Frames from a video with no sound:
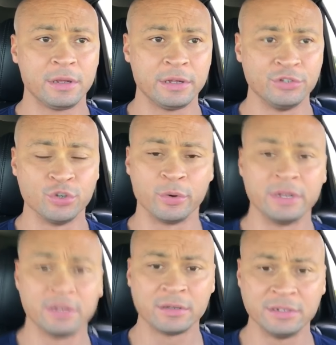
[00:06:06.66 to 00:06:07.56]
And
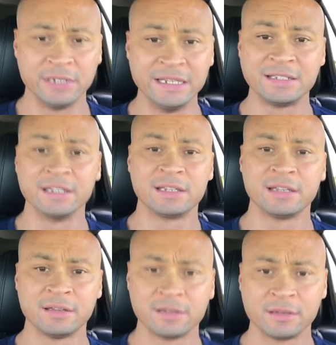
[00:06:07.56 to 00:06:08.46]
join decent
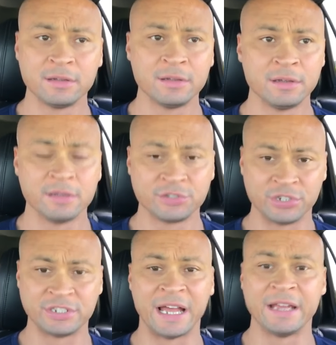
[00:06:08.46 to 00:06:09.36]

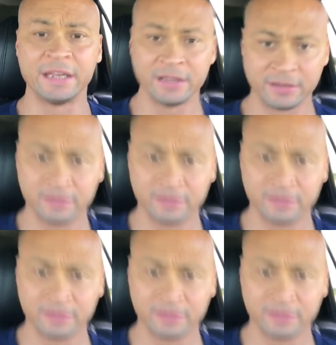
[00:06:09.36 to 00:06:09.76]
society.